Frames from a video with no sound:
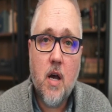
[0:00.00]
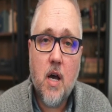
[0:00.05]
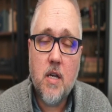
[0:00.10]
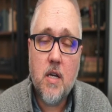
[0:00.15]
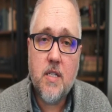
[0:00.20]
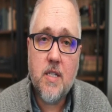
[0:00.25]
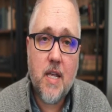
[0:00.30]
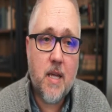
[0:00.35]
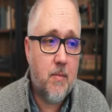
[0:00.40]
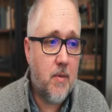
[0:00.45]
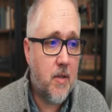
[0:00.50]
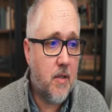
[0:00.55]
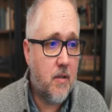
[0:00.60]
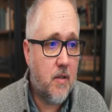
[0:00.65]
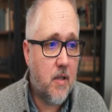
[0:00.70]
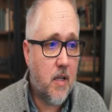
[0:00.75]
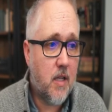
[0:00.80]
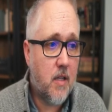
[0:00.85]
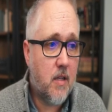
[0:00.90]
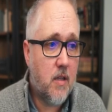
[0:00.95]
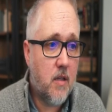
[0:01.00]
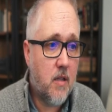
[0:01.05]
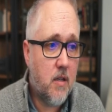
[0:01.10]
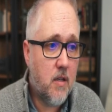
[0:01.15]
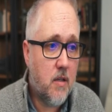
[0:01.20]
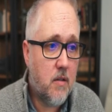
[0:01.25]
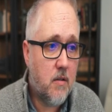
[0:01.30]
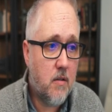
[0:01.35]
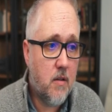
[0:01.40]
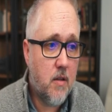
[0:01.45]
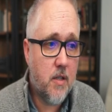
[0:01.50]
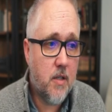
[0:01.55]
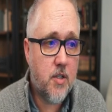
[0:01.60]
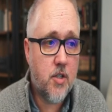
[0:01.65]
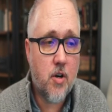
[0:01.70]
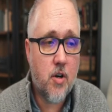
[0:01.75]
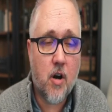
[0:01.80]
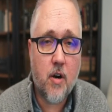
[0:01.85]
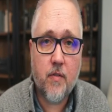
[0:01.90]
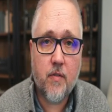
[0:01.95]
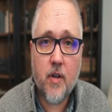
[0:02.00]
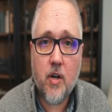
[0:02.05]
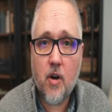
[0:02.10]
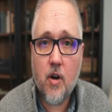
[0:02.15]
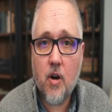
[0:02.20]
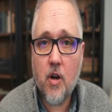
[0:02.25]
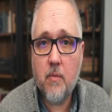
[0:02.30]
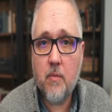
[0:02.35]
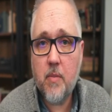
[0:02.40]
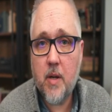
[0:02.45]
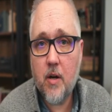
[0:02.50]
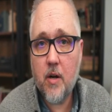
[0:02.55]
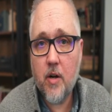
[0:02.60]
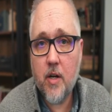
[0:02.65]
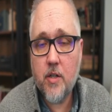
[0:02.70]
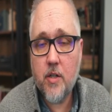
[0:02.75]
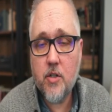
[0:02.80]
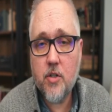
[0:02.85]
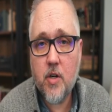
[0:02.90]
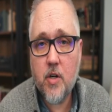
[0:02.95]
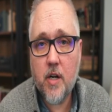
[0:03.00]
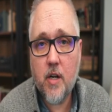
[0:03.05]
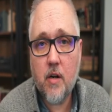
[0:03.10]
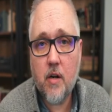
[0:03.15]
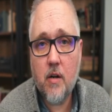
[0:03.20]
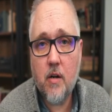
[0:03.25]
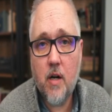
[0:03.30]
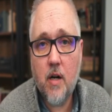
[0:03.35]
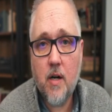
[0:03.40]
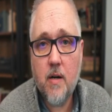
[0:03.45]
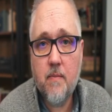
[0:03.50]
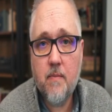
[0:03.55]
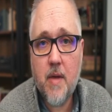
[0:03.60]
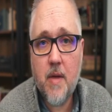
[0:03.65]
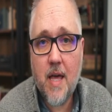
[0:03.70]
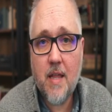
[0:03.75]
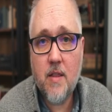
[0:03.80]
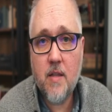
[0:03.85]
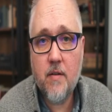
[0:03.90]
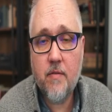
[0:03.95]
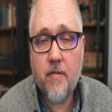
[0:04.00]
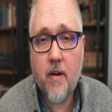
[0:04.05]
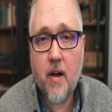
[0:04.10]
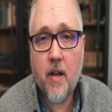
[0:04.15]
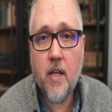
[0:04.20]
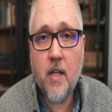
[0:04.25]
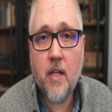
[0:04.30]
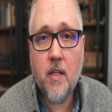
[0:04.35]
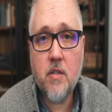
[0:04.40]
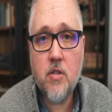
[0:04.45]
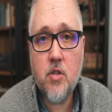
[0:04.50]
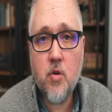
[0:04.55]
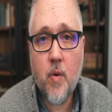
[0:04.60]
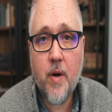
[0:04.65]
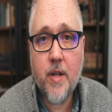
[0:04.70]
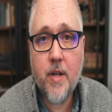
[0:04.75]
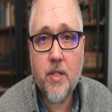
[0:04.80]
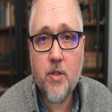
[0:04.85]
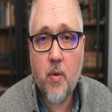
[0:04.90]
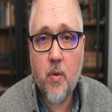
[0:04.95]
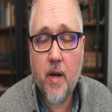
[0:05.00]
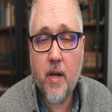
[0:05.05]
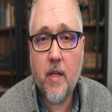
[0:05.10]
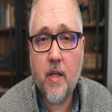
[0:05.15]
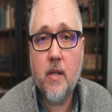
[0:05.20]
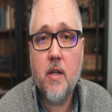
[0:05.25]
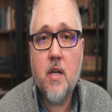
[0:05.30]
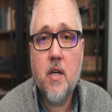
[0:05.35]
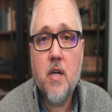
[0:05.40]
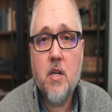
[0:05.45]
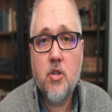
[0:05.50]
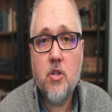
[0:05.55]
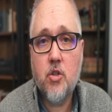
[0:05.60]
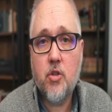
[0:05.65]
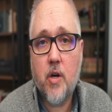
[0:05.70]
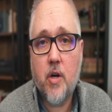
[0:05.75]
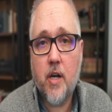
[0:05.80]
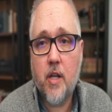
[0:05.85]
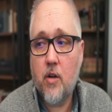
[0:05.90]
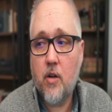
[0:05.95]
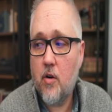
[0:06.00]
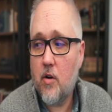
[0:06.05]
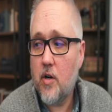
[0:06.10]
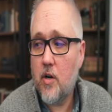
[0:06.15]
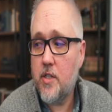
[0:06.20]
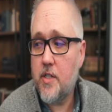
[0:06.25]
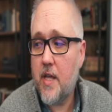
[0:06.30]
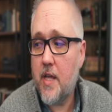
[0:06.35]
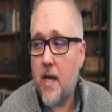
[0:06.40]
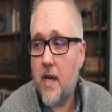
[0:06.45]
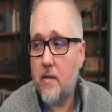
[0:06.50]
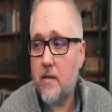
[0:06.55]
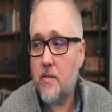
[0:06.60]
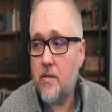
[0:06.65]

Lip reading: statement in the start of the current period to try to end the finding in 2020 to try to encourage that.